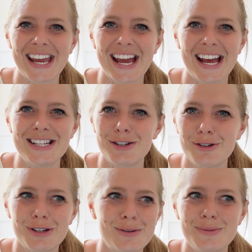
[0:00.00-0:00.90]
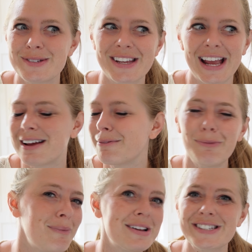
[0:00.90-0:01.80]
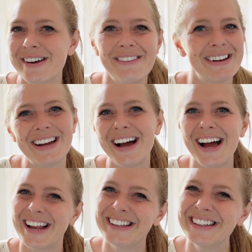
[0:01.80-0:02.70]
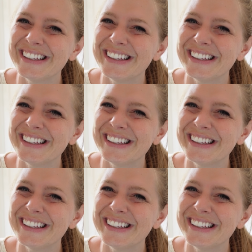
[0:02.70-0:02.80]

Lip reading: and YouTube's like, what's going on?